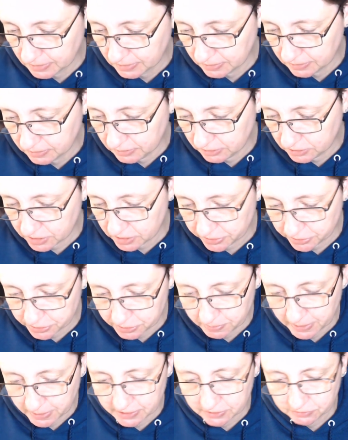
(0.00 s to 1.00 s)
Each other's
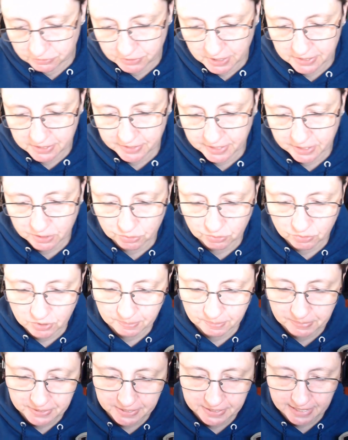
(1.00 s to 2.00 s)
best friend, they grew
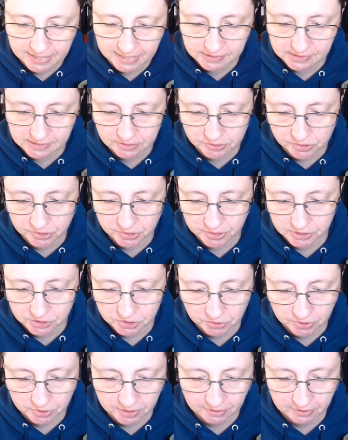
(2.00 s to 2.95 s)
up in the 1930s during